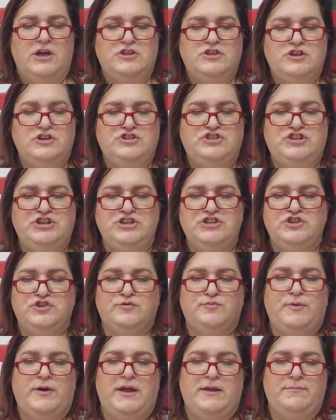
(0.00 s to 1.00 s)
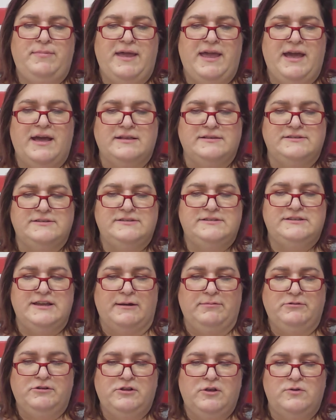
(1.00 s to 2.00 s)
The gingerbread man
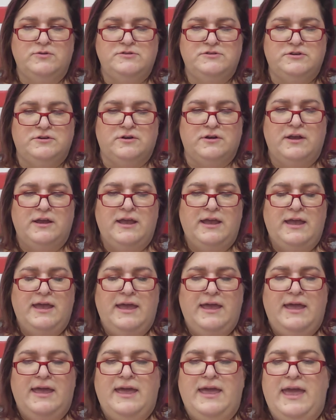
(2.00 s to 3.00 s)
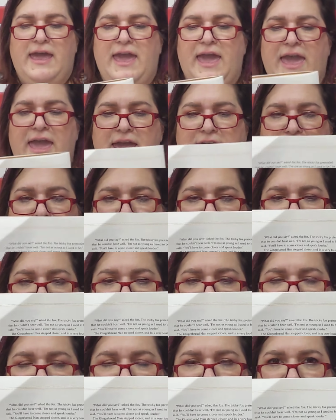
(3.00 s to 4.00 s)
stepped closer, and in a
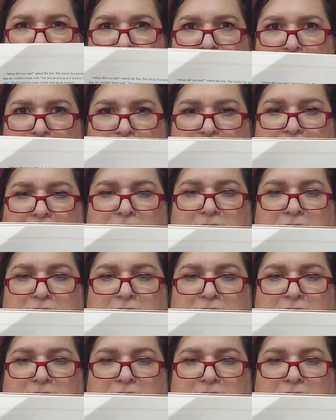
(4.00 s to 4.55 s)
very